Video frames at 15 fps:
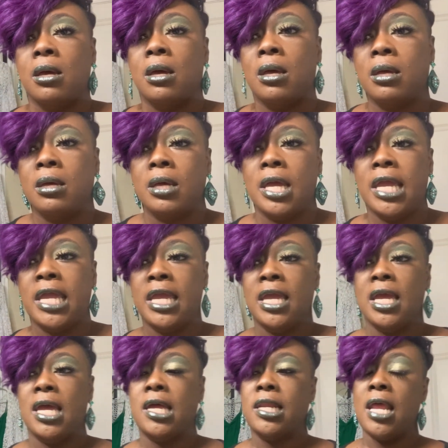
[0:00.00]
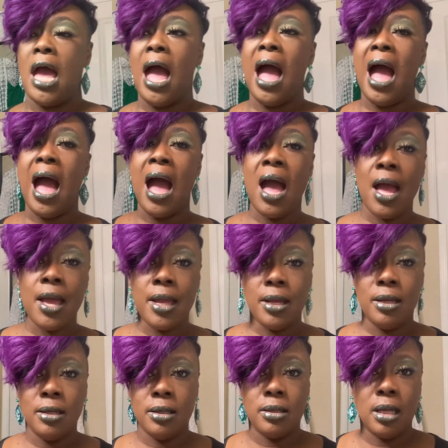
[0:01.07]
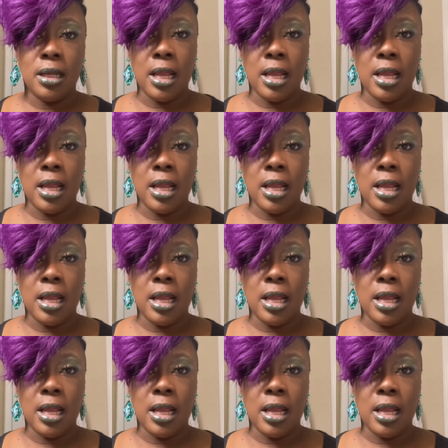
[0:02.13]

And I,